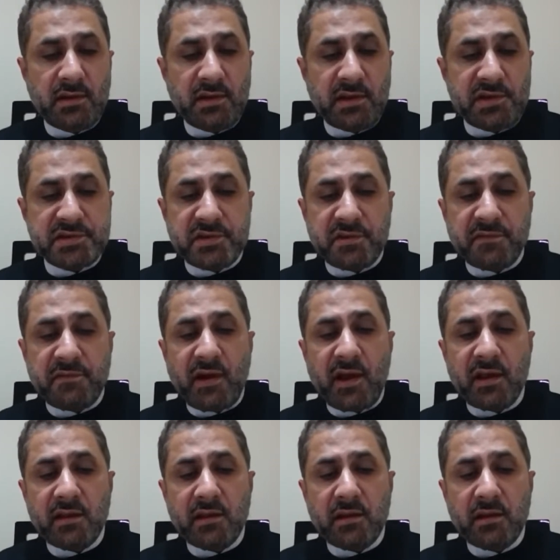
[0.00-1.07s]
is the
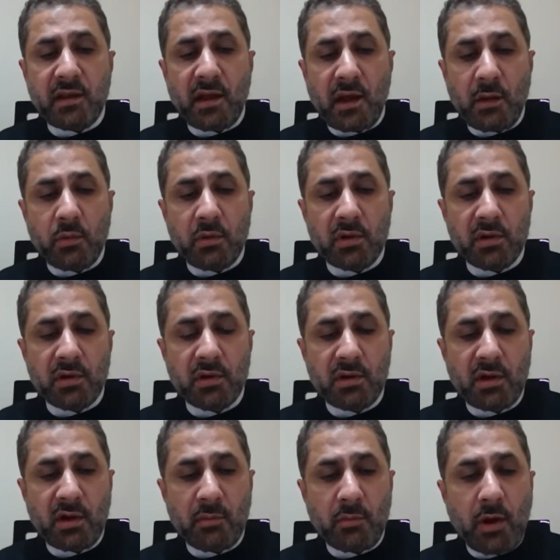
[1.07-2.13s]
final hour
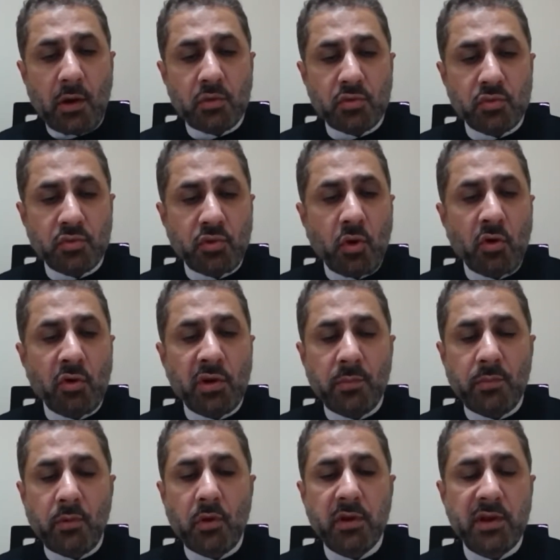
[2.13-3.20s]
about to dawn
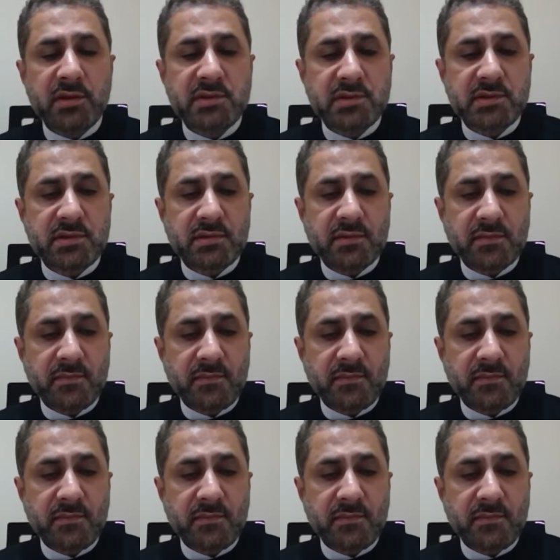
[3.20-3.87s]
upon us?